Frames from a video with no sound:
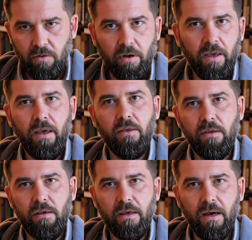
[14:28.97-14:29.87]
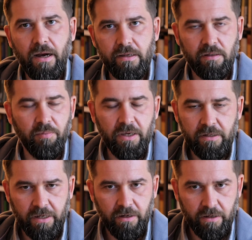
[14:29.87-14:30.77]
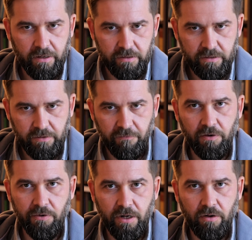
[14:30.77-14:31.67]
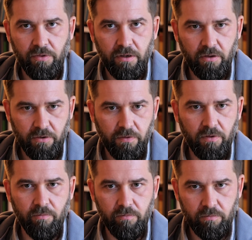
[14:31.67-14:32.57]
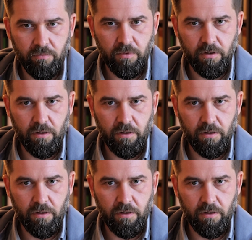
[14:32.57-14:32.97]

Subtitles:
okay, the big tech guys figured out the algorithm